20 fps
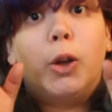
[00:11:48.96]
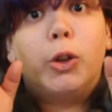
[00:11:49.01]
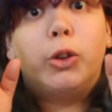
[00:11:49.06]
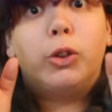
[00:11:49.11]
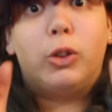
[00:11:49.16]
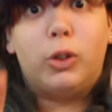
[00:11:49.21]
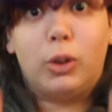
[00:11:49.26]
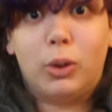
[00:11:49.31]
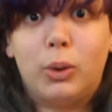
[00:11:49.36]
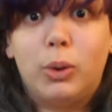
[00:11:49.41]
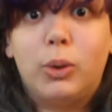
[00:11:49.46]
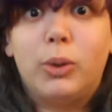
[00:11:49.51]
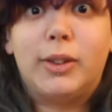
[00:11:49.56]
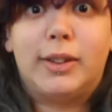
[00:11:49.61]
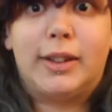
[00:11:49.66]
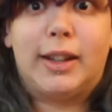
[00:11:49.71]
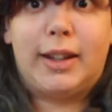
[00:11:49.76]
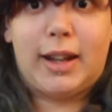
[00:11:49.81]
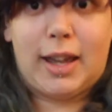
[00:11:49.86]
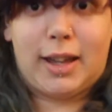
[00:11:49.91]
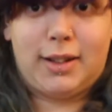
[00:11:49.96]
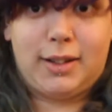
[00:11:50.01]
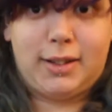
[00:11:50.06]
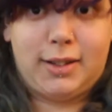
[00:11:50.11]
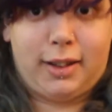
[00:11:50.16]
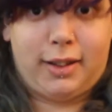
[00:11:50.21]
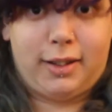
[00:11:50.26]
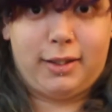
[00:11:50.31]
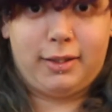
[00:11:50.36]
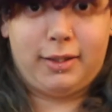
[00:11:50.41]
use an
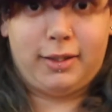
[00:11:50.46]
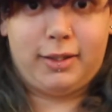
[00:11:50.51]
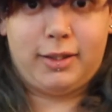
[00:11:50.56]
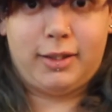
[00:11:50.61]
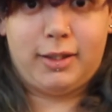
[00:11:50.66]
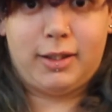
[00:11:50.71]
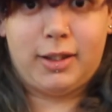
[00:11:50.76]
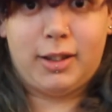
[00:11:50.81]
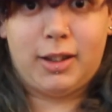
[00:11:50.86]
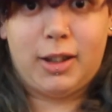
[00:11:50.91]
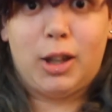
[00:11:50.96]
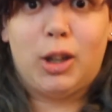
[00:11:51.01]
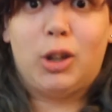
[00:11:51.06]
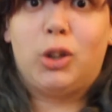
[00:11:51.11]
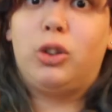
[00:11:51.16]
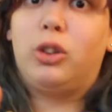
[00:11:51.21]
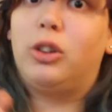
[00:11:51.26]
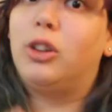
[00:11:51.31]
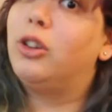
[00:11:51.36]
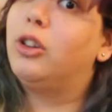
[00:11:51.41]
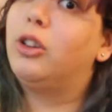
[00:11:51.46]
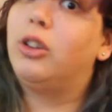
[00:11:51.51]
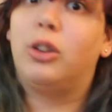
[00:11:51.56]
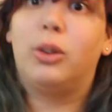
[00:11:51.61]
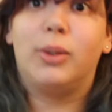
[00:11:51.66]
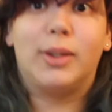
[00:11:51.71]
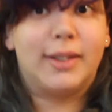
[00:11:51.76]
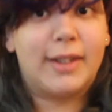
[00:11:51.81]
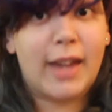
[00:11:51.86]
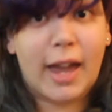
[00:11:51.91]
editor.
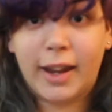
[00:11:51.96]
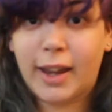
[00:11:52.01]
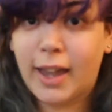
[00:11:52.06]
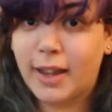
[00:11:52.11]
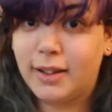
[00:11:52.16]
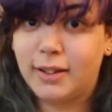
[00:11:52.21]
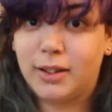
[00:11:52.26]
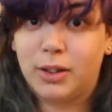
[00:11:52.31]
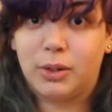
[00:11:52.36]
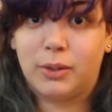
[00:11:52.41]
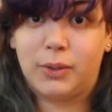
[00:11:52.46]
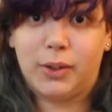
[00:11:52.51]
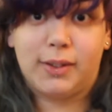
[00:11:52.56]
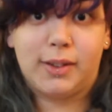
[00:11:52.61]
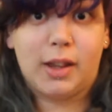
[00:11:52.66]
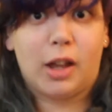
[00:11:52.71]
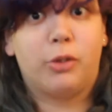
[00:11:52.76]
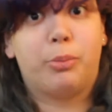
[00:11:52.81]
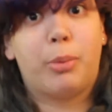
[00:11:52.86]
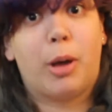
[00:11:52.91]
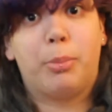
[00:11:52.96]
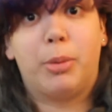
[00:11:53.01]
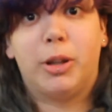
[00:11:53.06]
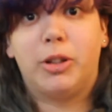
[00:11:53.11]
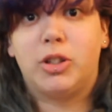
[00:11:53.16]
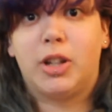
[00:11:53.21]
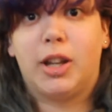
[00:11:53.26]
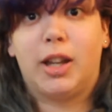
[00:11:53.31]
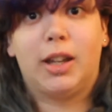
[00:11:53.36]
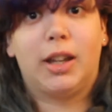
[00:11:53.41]
Use a tech editor if you're
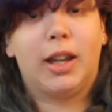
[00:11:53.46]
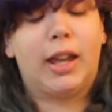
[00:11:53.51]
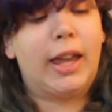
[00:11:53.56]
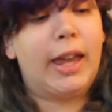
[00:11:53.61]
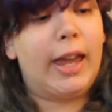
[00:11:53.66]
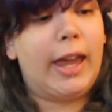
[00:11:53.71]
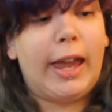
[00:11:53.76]
self-publishing.